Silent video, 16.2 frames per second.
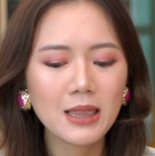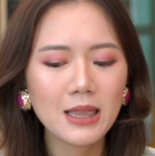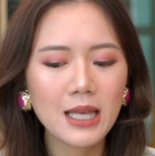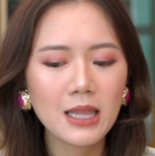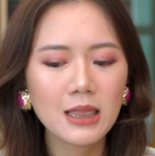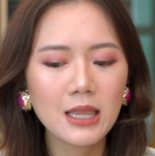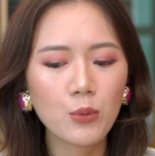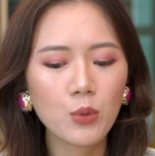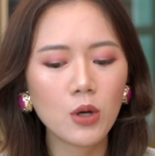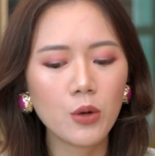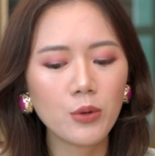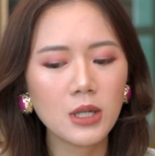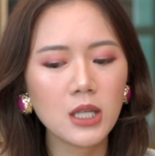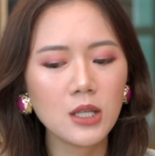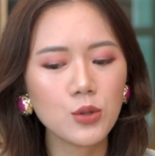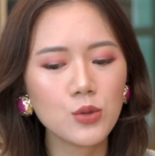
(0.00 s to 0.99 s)
then they were
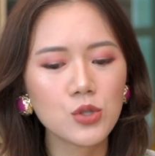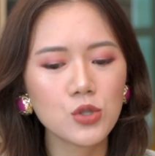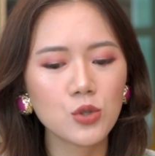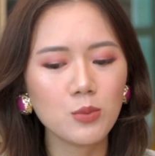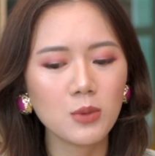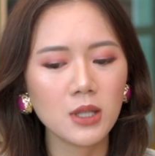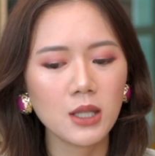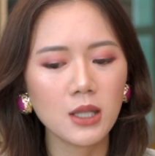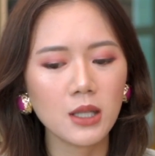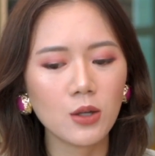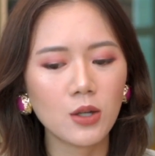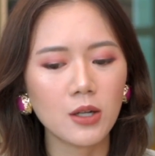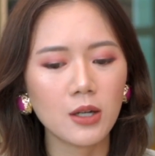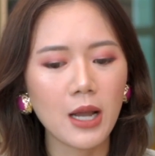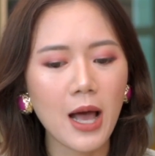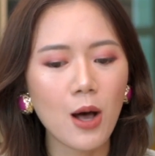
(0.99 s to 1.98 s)
already used to me
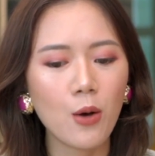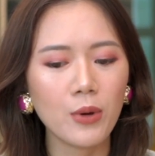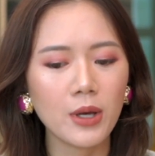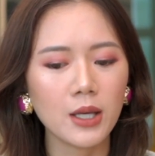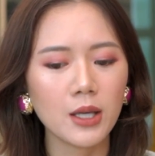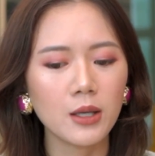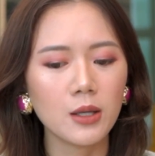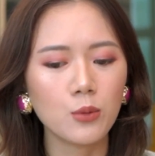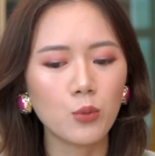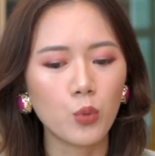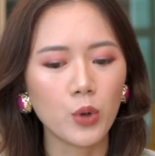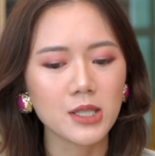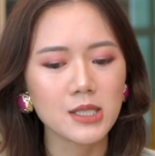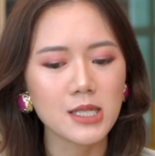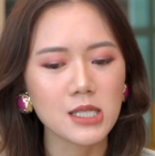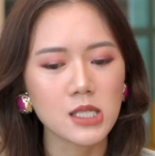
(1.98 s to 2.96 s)
on how I
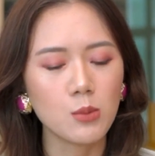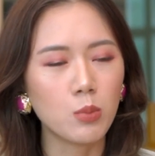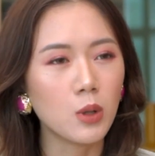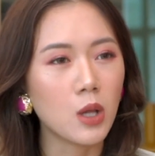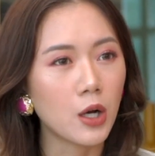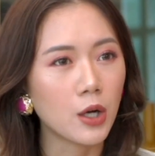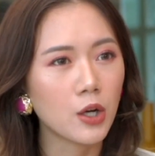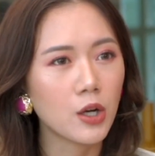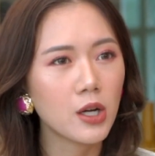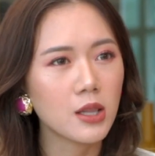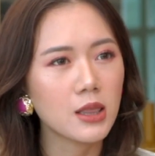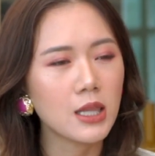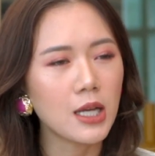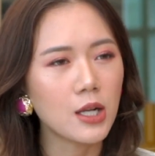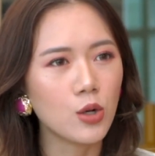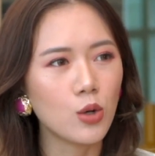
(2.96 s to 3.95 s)
worked as a blogger, and
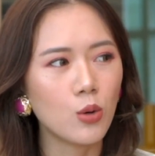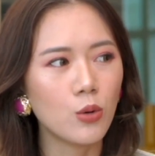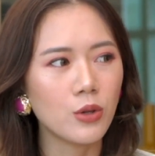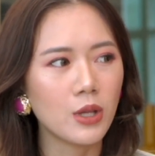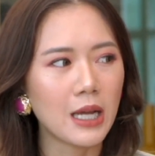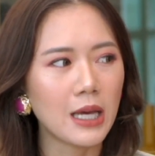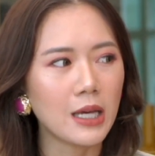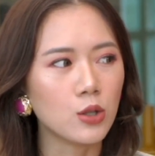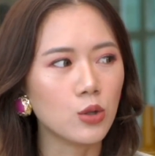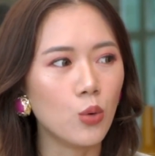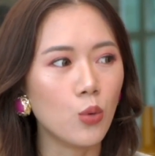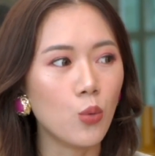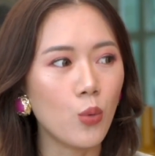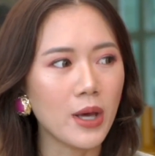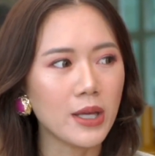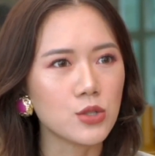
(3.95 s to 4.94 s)
they know that I know
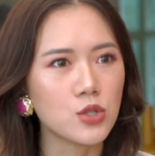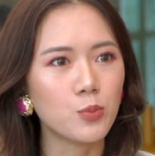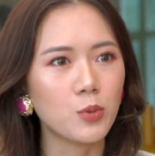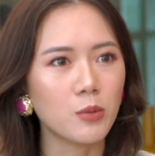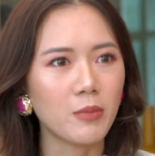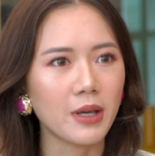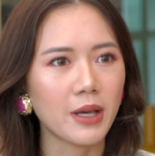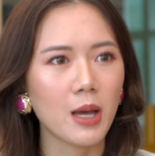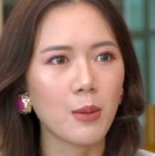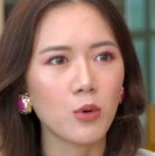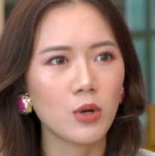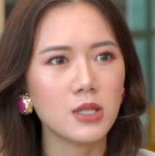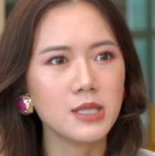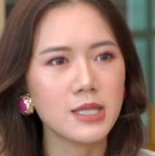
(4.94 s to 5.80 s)
when to put my camera